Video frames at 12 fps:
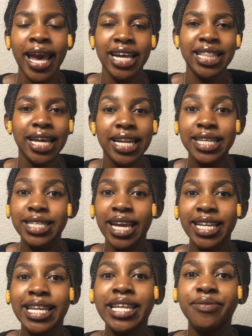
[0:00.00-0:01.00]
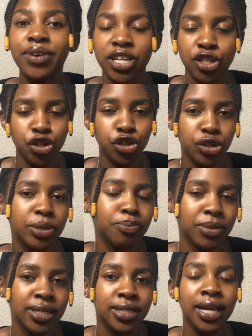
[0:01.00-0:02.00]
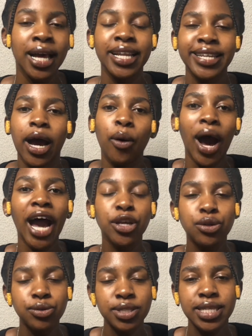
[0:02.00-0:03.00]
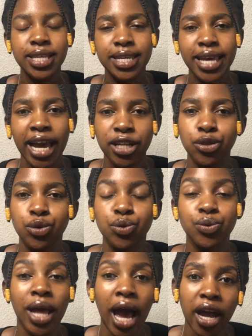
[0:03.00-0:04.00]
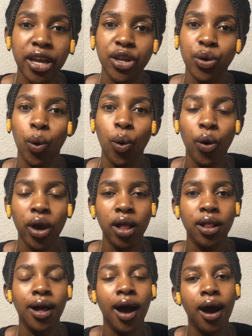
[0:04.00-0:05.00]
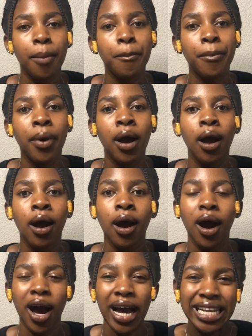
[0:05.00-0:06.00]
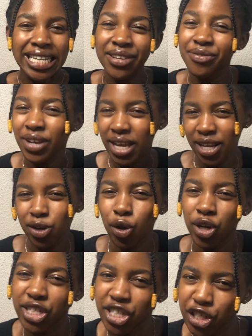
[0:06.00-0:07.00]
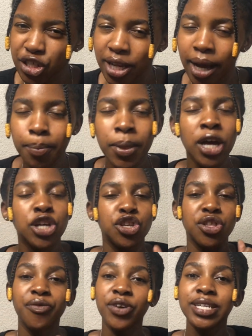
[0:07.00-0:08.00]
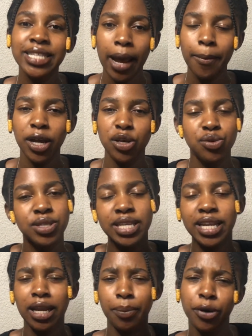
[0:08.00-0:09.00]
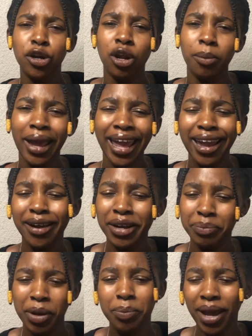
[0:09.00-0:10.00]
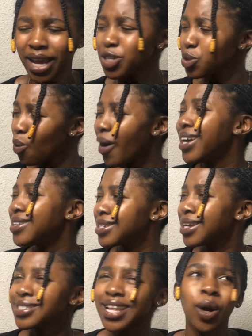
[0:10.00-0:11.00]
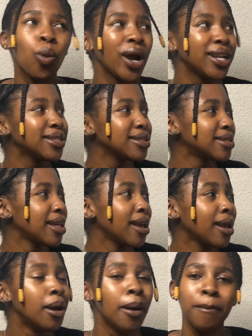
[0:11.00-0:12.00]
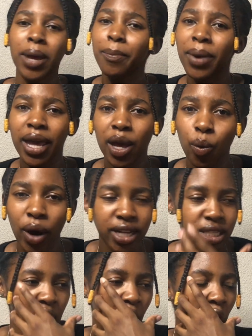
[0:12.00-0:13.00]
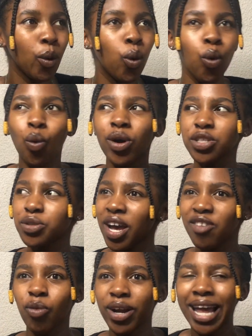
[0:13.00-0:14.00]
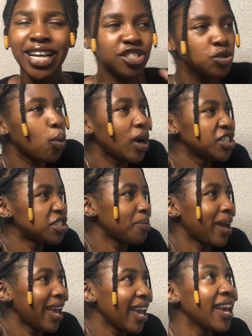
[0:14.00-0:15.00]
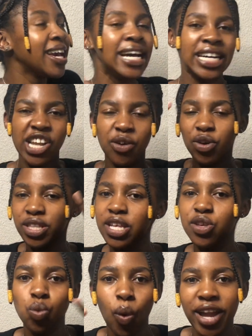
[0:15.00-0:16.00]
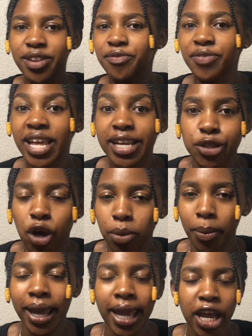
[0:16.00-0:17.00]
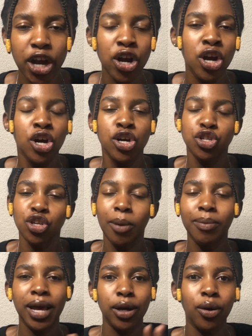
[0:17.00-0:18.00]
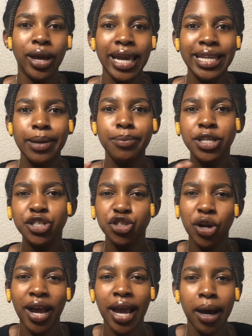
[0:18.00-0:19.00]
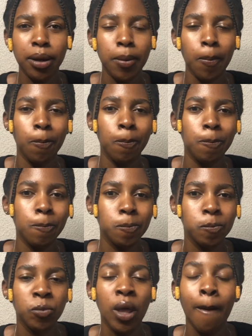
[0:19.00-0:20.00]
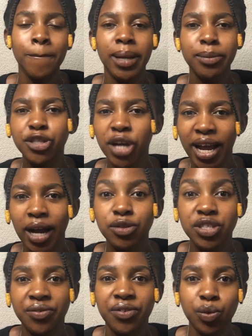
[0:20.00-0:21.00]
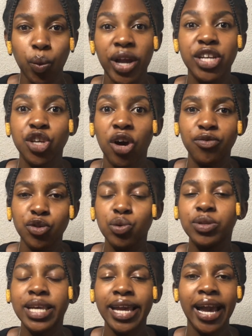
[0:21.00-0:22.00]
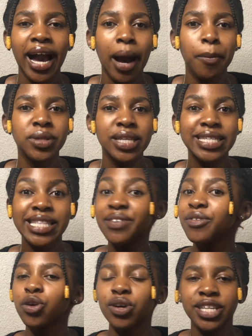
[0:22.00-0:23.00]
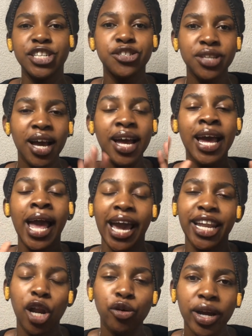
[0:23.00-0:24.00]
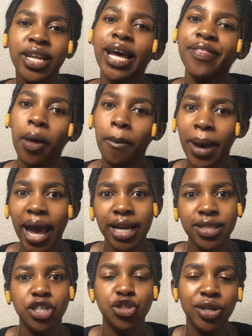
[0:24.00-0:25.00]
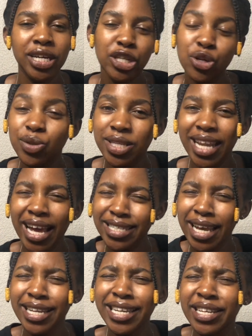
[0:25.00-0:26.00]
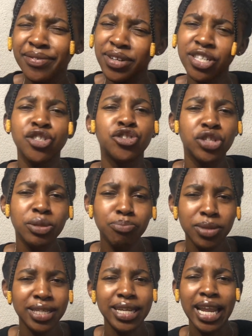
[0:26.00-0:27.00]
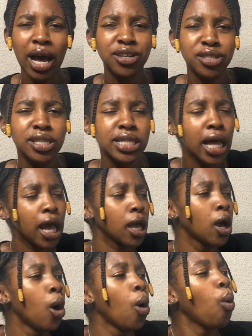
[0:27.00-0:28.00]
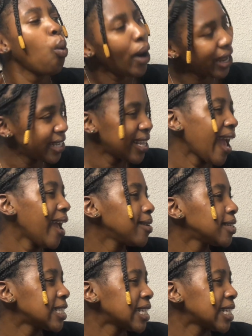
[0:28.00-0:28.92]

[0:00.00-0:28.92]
and that is a leave-in treatment. Now, I use the Canton Argan Oil leave-in conditioner. So the first time I used it and I put it on my hair, it made my hair so white, and I was like, why does this thing make my hair white? Who wants to have white? I just washed my hair, now I've got these white flakes on my hair. So I'm like, okay, let me try out different ways of using this leave-in conditioner. And I read at the back that you can use it as a leave-in treatment, and I was just like, what is that?